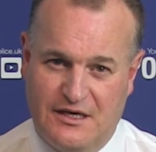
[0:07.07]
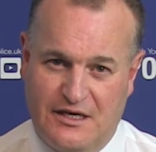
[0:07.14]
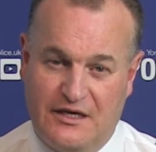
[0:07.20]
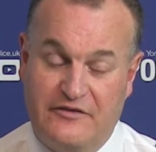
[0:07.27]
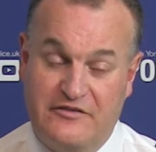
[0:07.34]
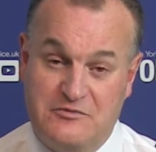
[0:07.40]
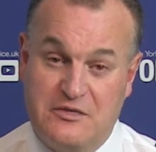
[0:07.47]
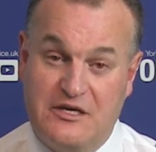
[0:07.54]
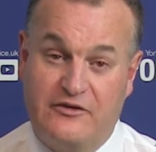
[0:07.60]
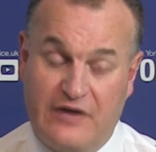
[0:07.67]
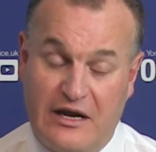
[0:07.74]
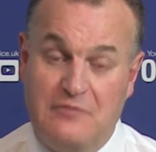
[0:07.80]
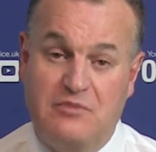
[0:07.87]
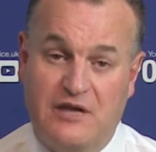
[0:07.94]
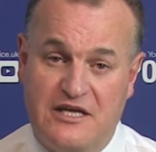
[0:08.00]
It gives me
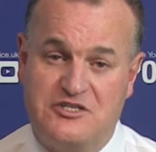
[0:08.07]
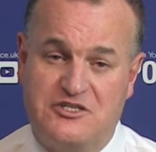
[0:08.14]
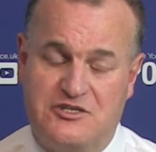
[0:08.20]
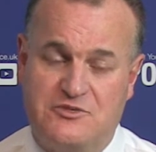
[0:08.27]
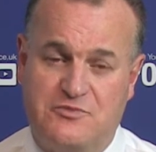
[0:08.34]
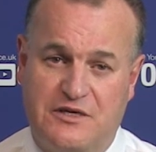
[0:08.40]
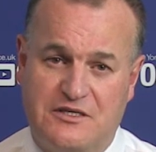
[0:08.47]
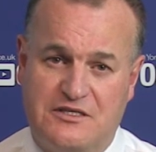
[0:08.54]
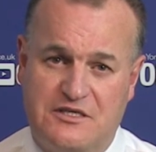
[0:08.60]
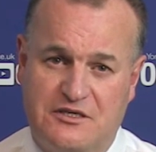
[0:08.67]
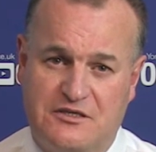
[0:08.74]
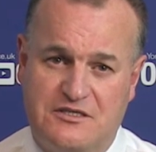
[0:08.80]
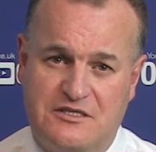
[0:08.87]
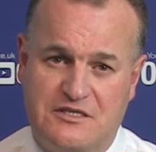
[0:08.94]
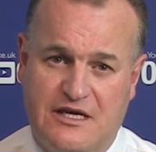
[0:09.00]
great pleasure to speak to
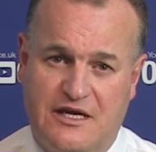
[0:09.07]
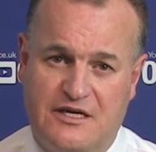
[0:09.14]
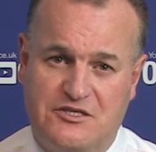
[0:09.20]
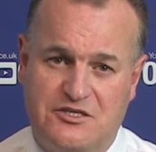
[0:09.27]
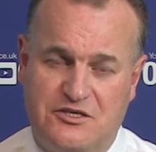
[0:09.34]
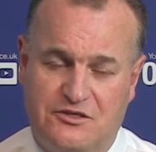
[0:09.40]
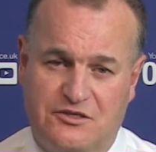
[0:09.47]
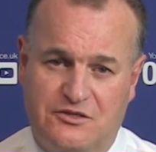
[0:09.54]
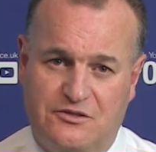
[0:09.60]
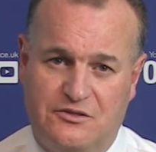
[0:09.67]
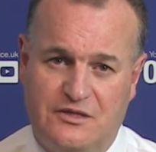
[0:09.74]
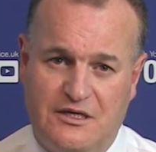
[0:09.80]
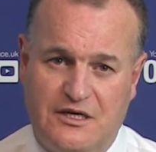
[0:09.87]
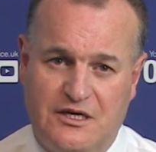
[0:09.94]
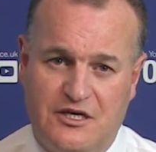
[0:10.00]
you today to
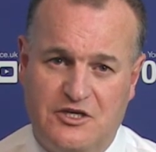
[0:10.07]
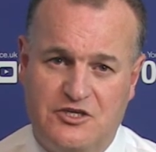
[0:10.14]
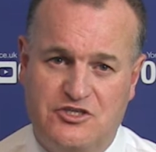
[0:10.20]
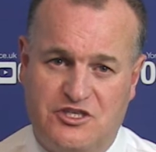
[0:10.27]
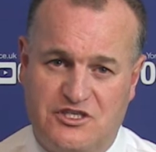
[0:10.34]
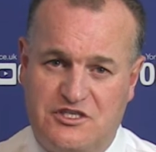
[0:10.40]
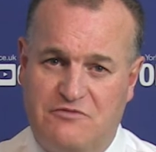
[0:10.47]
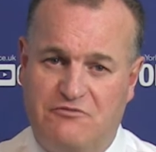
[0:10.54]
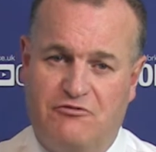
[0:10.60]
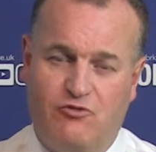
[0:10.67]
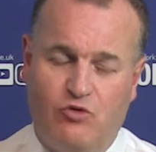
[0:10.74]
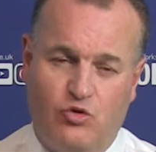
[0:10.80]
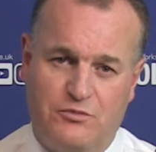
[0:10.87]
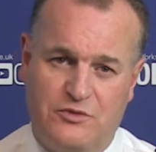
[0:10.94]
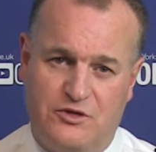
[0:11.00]
just
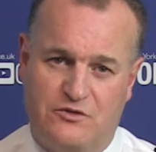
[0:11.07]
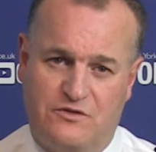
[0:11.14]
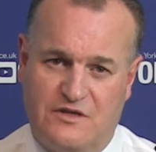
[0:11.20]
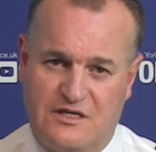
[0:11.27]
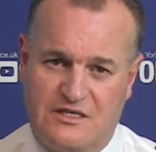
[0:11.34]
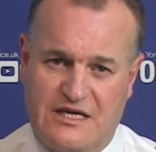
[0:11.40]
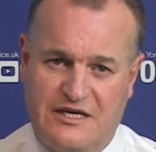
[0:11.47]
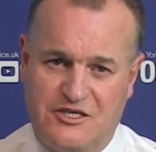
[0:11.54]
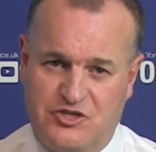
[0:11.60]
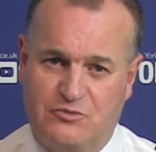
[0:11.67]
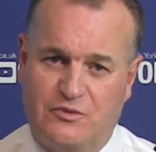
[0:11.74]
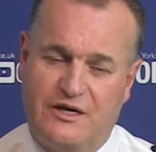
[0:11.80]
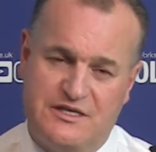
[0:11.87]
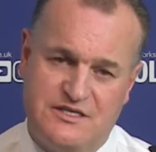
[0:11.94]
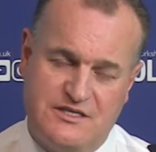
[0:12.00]
inform you that
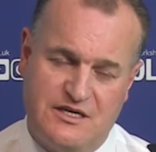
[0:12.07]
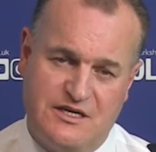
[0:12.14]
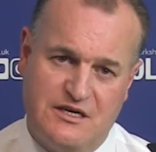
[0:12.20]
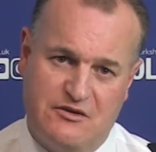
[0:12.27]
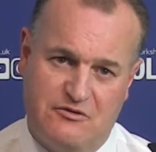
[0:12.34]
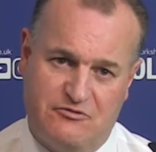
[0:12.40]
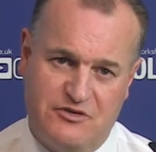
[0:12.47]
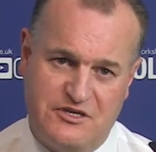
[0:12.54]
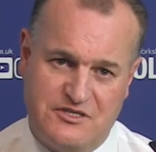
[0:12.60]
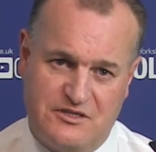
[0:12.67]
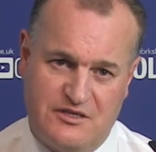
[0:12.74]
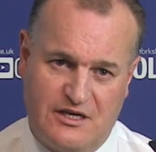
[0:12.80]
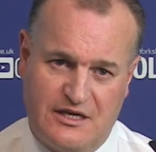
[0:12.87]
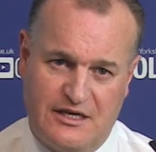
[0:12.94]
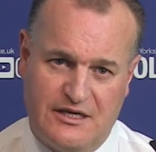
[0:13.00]
HMIC have
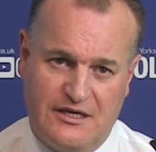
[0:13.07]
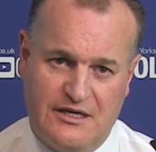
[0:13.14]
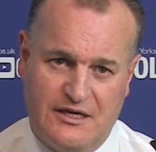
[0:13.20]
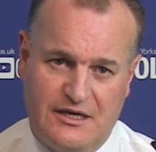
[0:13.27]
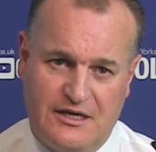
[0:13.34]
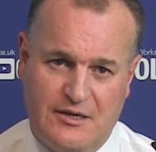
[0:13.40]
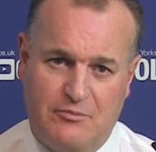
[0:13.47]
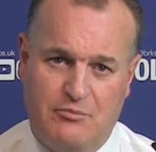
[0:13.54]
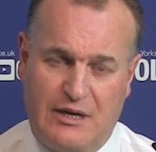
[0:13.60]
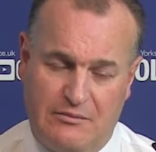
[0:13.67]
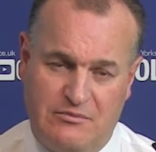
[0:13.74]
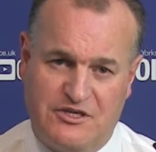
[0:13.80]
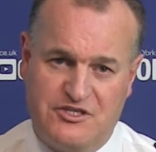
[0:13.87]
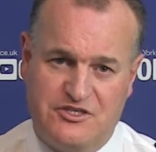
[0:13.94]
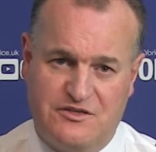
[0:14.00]
recently
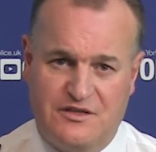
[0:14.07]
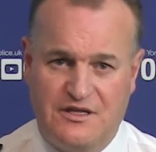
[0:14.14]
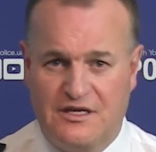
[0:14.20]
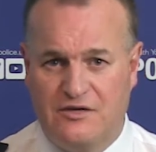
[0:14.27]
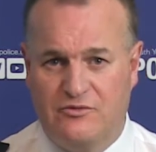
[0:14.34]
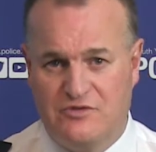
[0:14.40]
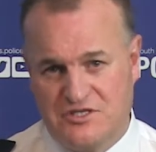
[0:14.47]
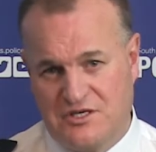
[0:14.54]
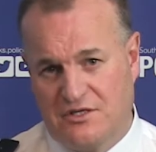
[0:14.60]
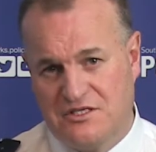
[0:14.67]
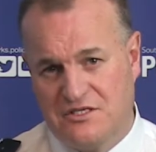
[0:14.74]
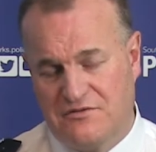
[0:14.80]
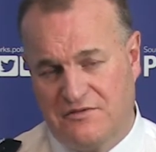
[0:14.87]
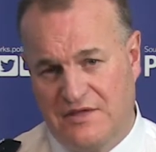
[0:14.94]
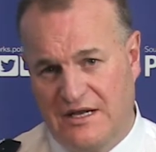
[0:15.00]
published the
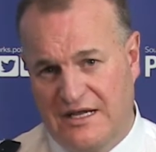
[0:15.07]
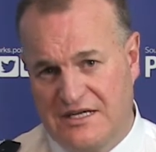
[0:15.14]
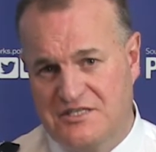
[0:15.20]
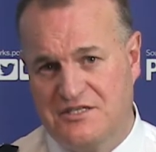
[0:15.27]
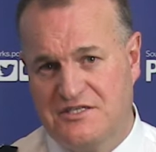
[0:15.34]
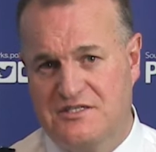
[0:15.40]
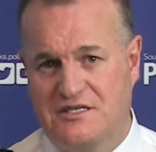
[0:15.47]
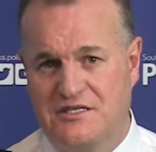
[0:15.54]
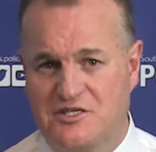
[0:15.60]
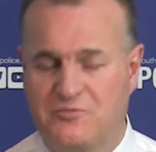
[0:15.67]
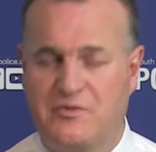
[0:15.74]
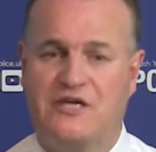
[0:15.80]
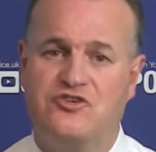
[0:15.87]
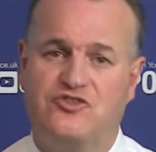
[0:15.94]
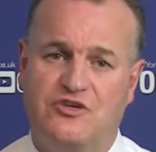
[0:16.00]
results of their latest
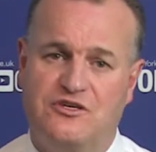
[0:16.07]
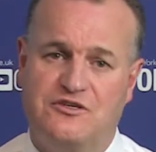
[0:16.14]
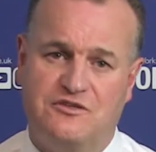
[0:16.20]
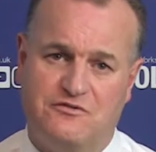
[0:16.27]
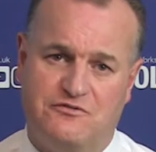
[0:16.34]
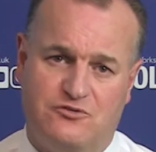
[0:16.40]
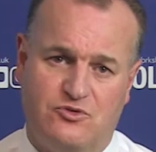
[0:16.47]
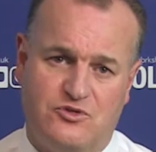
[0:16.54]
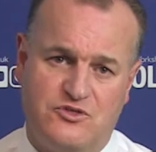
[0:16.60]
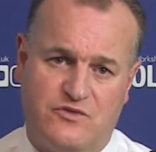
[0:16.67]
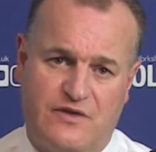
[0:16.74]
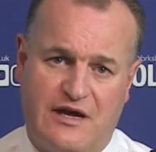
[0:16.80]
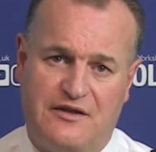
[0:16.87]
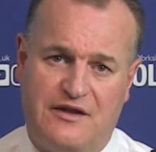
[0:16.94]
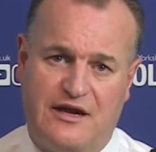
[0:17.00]
inspection into the force
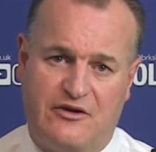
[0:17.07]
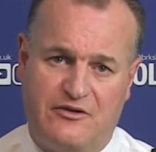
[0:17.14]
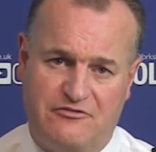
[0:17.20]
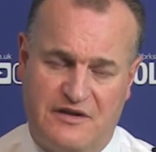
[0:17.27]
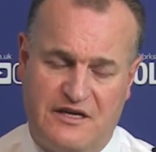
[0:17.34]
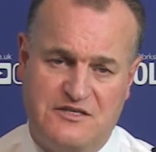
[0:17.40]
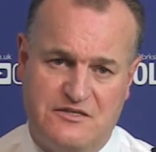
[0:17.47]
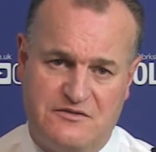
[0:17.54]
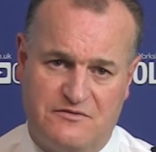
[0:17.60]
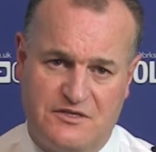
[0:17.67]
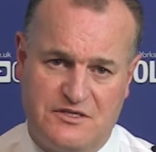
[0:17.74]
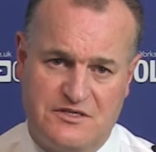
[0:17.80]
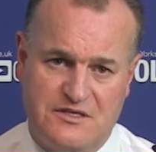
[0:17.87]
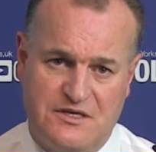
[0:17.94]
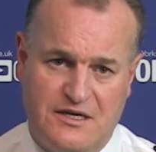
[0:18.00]
around our
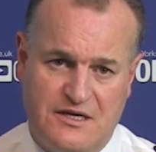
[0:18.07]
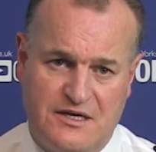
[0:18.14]
effectiveness.